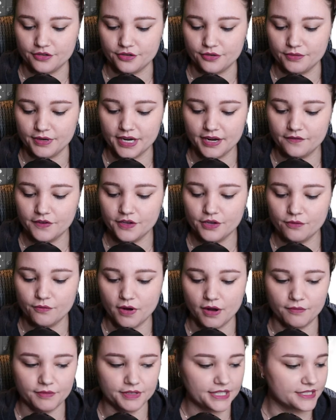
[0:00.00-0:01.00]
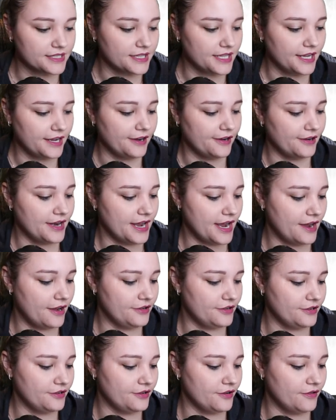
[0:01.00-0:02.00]
do whatever you want with this layer. Now
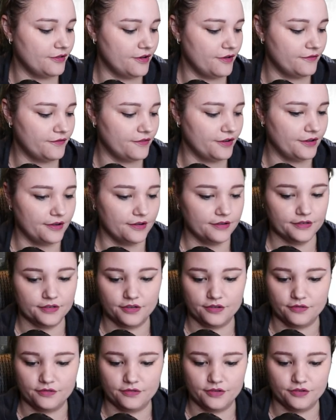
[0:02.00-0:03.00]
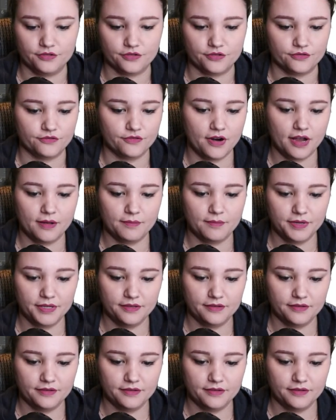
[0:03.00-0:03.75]
you can go over and use your drop,